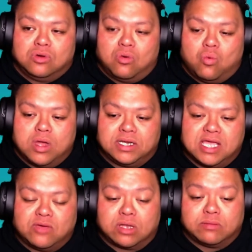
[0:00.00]
one
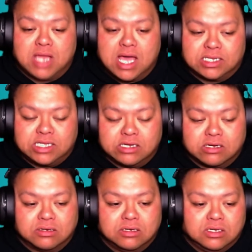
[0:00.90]
day when I'm not
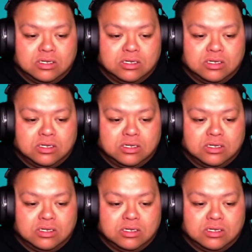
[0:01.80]
here,